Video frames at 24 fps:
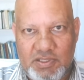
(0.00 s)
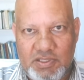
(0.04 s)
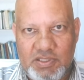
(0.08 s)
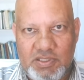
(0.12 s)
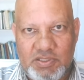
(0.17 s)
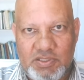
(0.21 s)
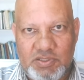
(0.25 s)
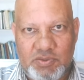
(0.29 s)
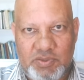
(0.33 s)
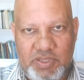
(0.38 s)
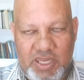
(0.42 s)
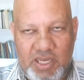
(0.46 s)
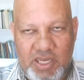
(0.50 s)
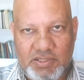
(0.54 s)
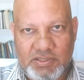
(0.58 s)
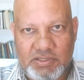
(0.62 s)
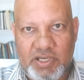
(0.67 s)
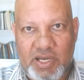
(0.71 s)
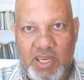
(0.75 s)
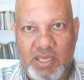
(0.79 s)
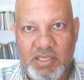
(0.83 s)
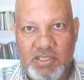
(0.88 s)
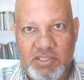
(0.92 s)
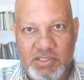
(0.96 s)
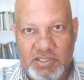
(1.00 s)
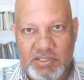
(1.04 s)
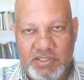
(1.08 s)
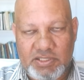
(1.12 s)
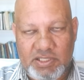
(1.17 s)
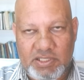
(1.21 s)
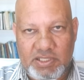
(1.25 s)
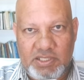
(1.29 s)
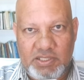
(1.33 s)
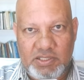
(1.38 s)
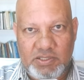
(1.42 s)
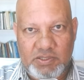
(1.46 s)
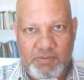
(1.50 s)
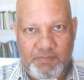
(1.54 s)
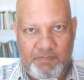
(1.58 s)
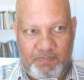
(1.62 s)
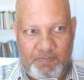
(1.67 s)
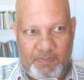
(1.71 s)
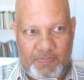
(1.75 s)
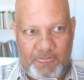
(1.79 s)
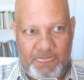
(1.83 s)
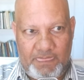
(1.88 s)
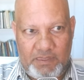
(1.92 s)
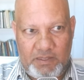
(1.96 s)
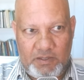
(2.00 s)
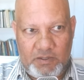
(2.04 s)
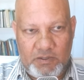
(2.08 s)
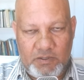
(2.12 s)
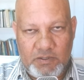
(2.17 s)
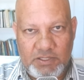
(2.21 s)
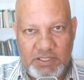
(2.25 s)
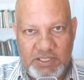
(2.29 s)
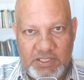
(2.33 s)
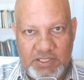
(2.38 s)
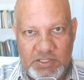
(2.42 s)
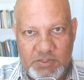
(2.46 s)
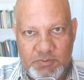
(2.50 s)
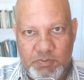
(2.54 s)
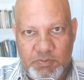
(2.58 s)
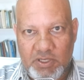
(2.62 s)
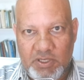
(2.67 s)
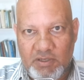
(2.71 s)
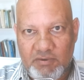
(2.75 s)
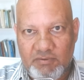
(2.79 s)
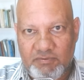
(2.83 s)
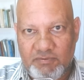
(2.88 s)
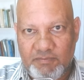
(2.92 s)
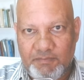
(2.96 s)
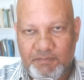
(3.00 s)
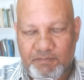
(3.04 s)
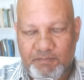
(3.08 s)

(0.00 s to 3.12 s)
to act righteously on his behalf.